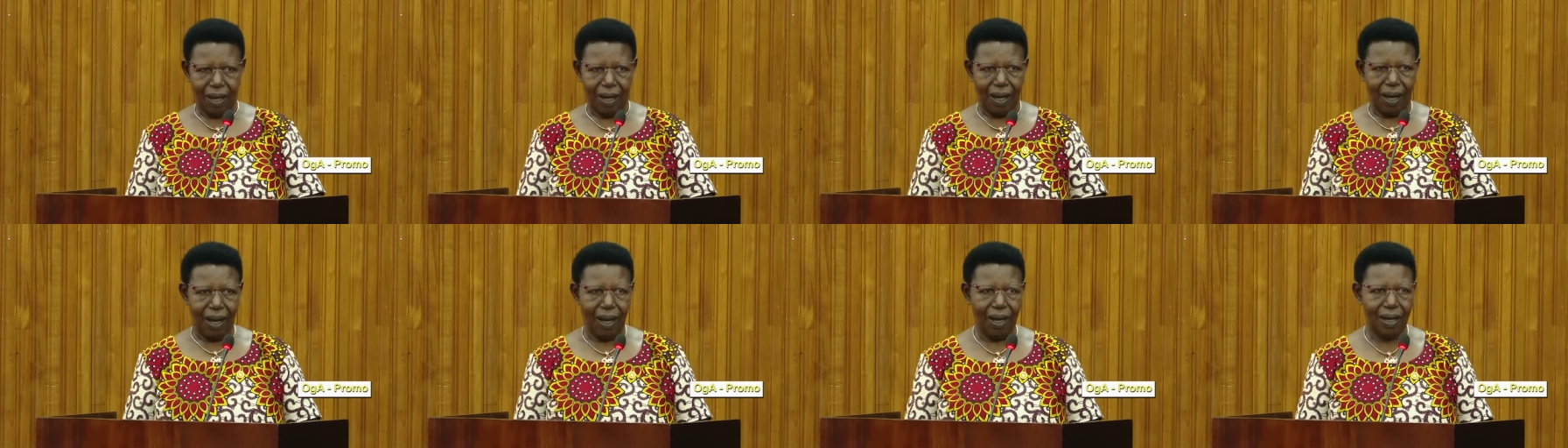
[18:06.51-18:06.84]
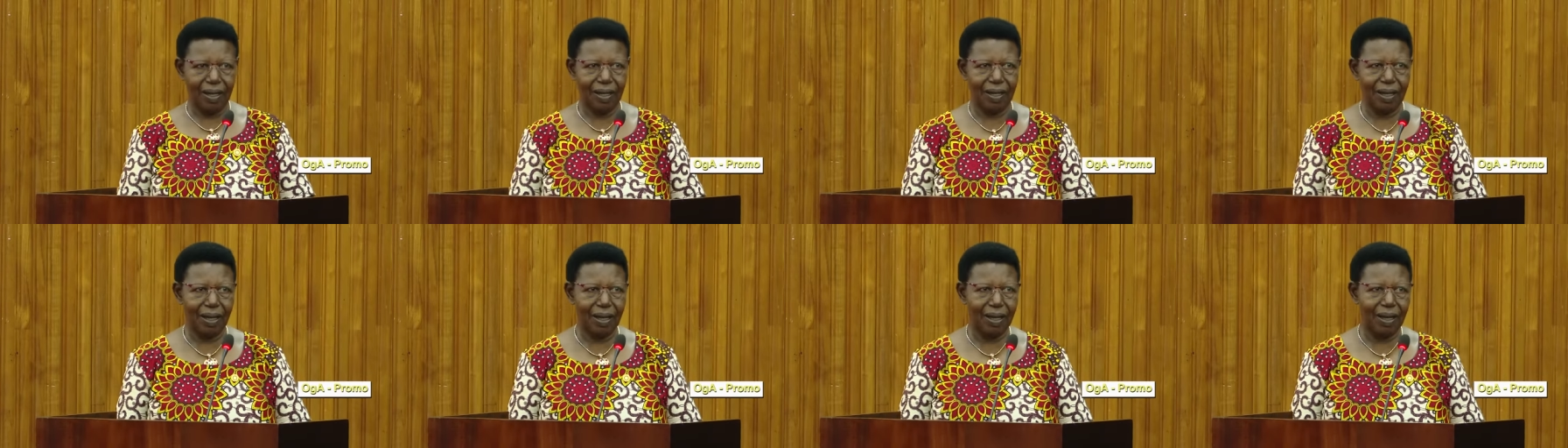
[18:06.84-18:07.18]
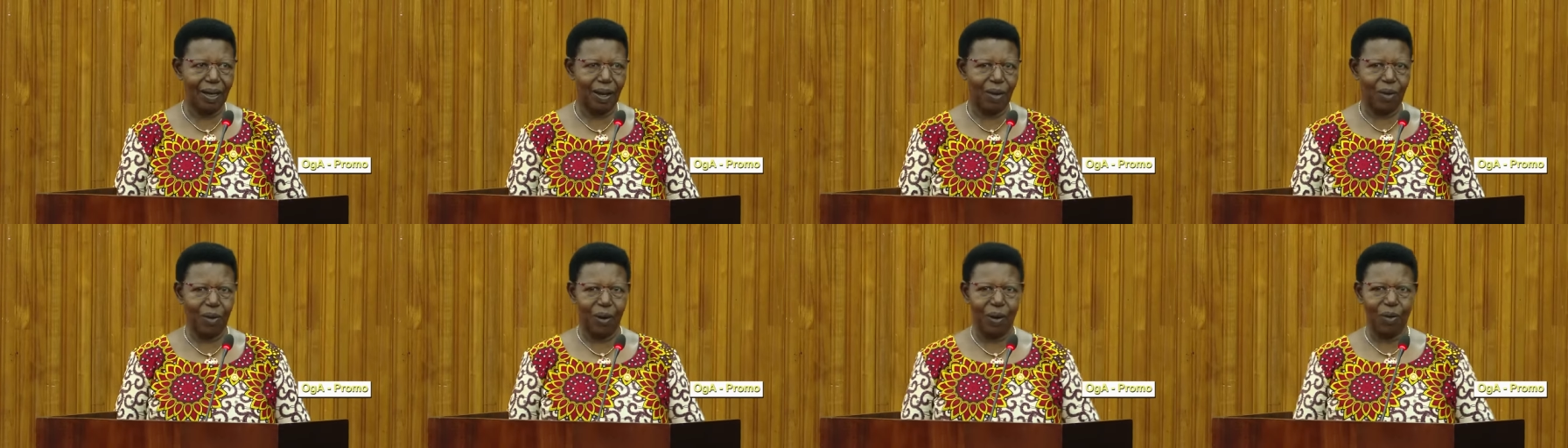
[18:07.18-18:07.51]
And then
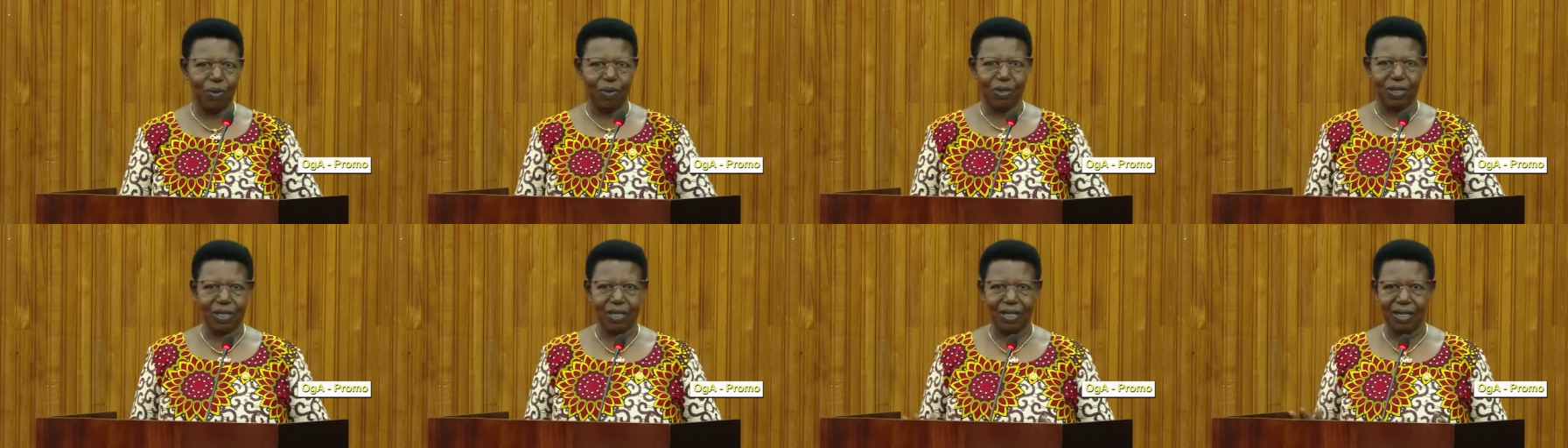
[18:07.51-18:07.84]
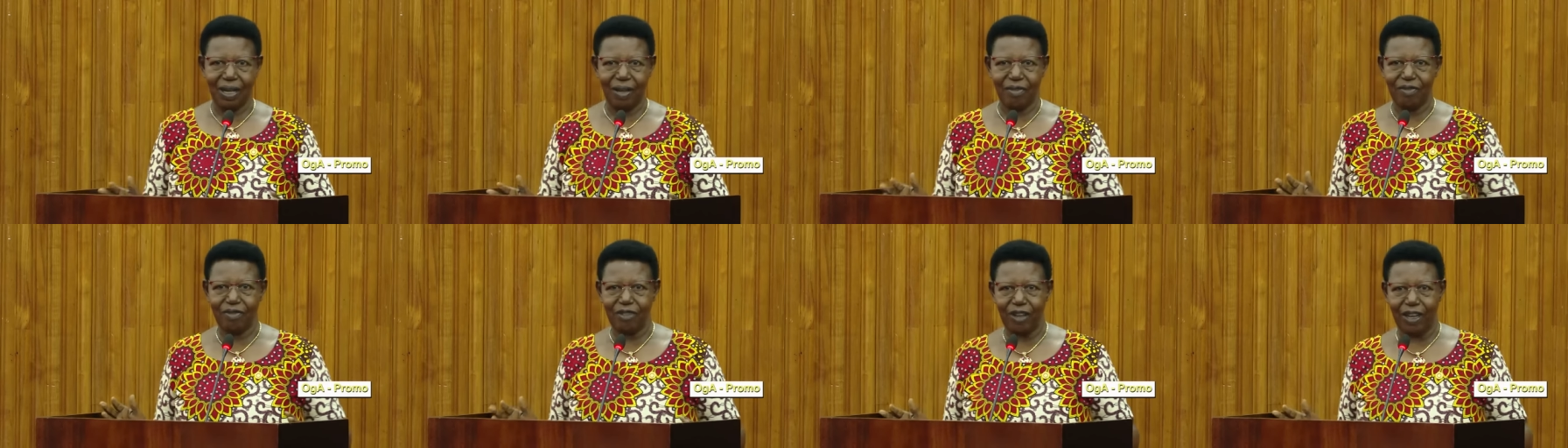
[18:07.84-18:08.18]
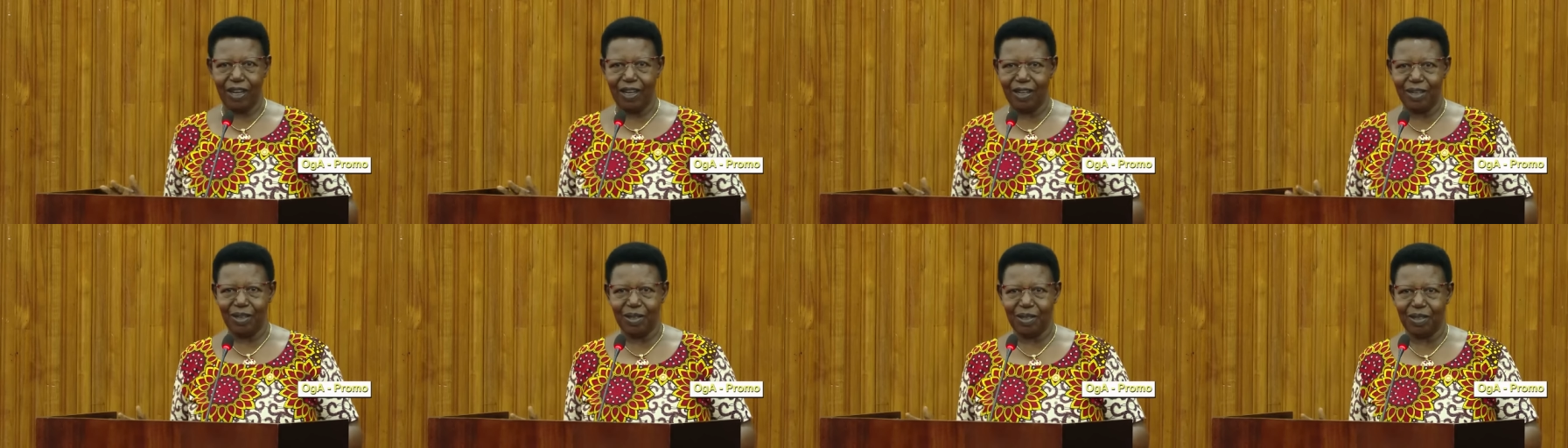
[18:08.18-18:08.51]
around
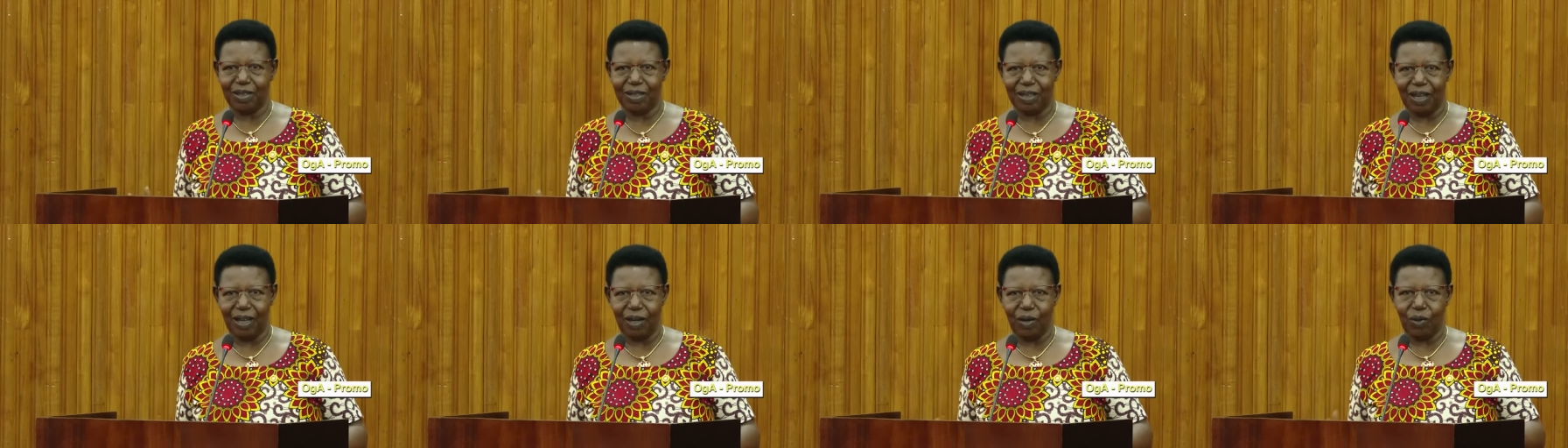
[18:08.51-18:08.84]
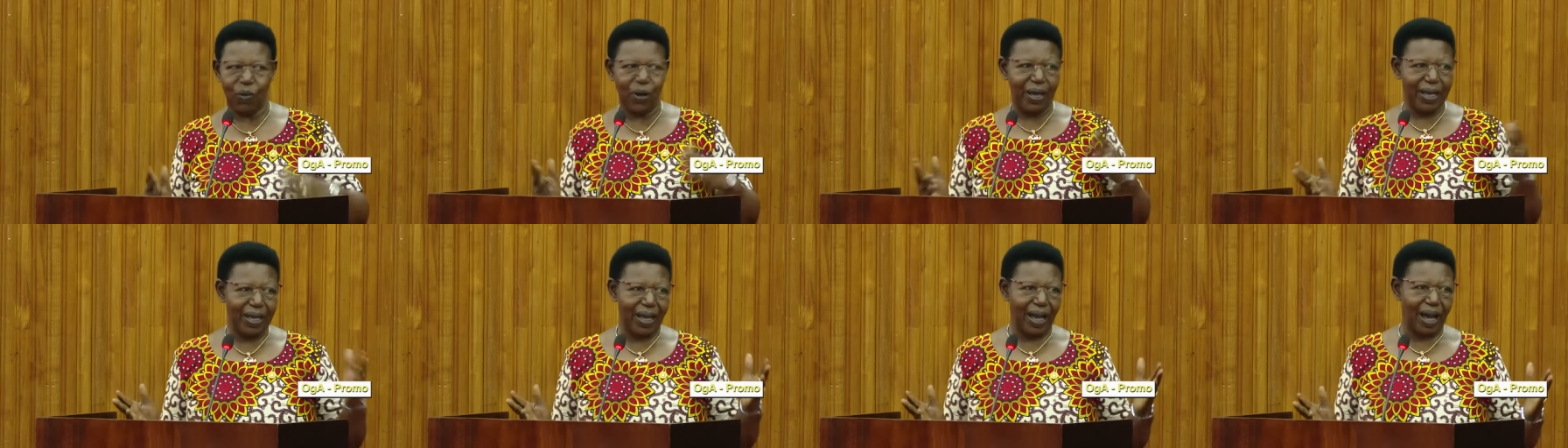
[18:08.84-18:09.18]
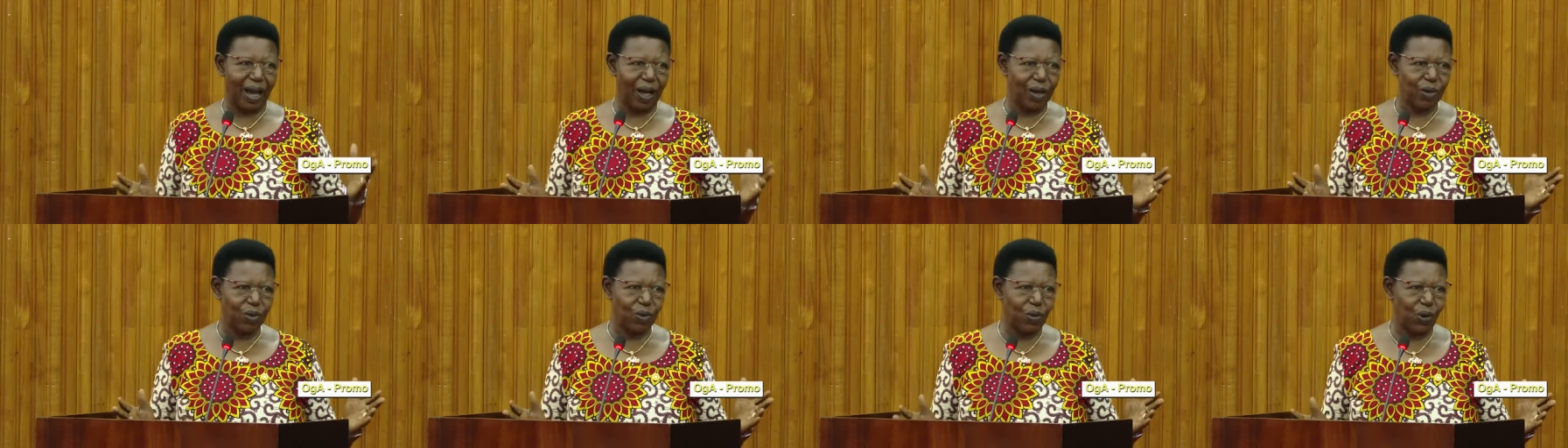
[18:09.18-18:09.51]
11, he said, Where
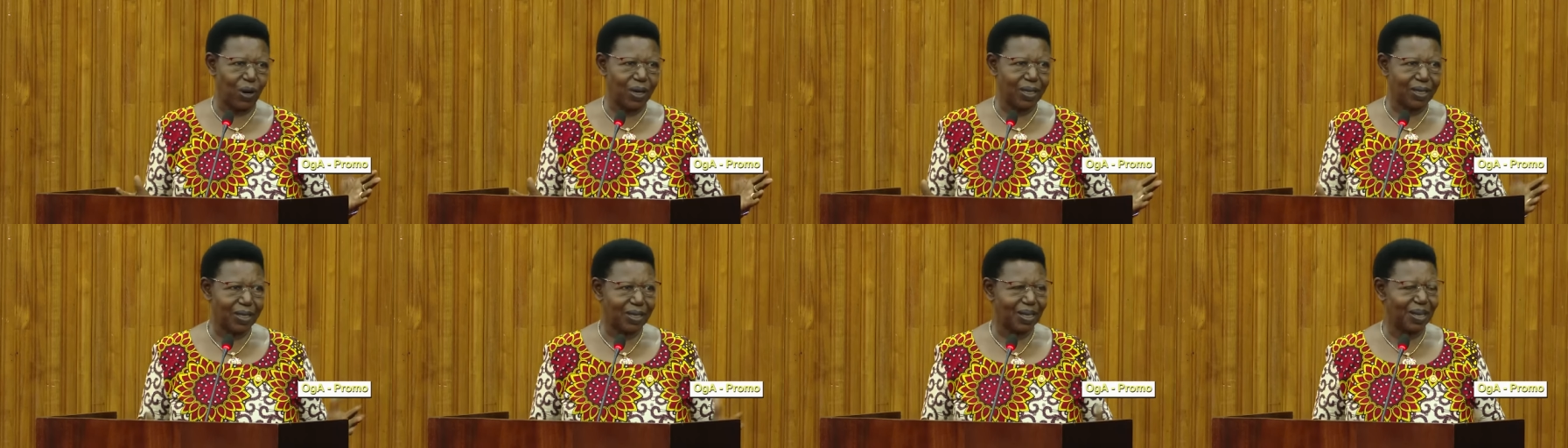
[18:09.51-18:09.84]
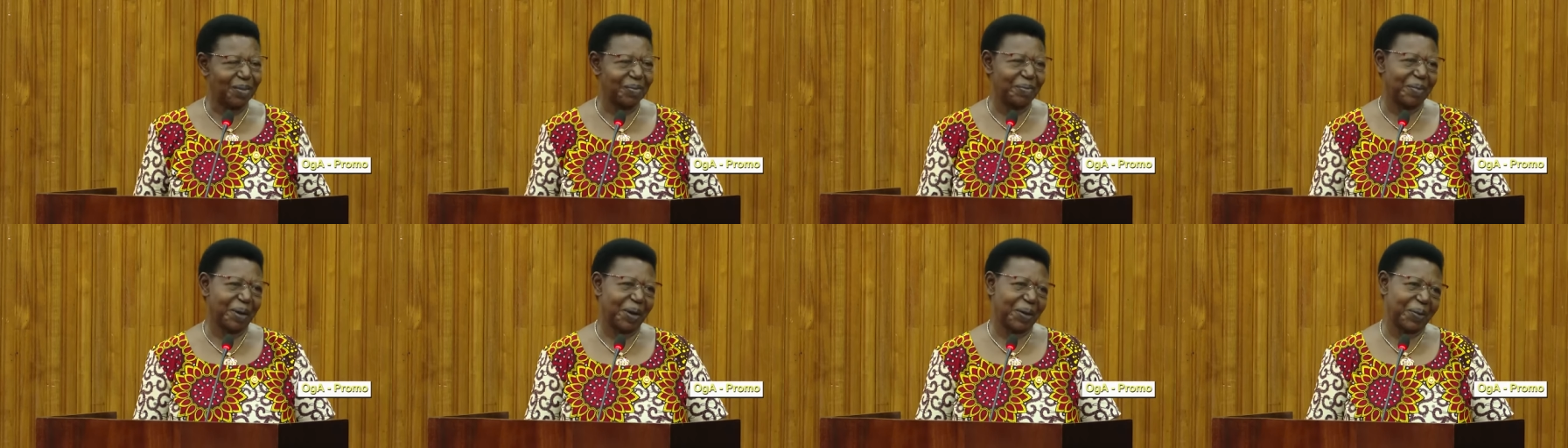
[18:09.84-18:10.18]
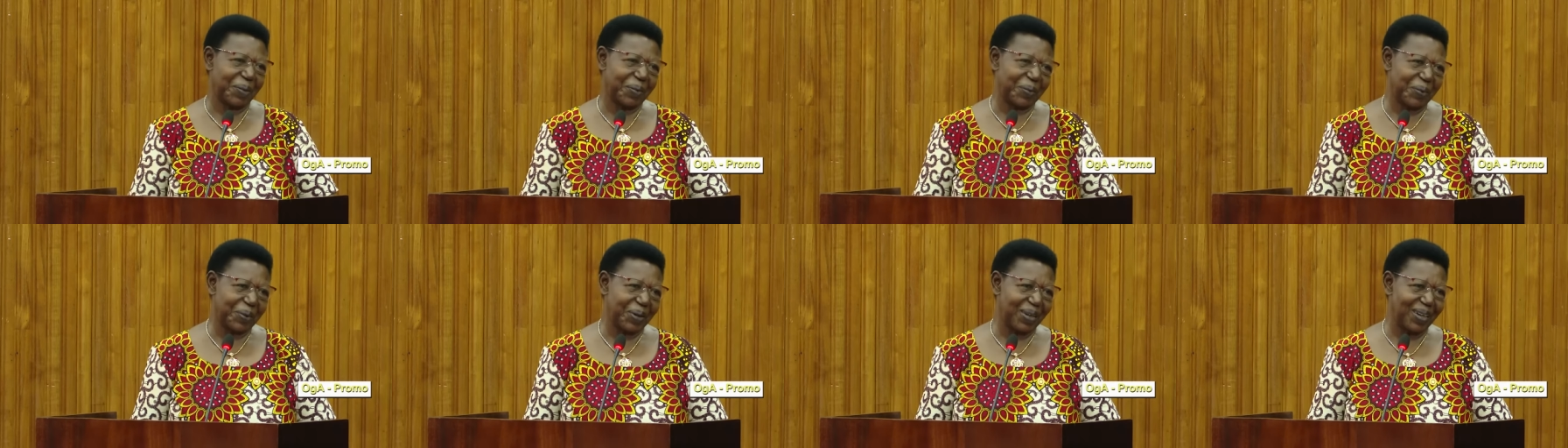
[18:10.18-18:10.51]
are you? I said, My
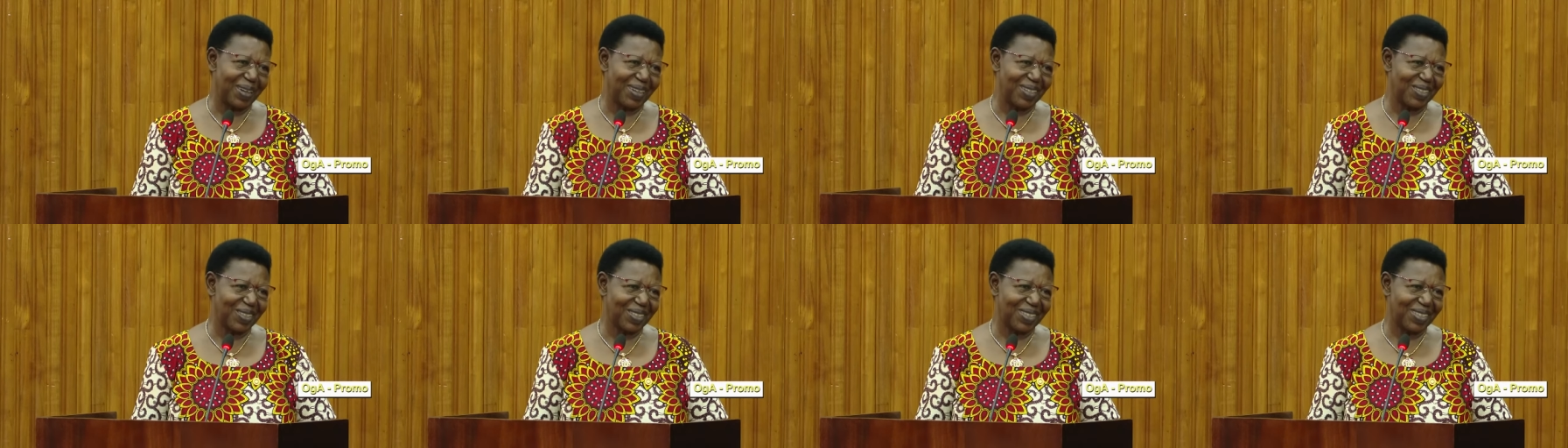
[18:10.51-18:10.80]
goodness.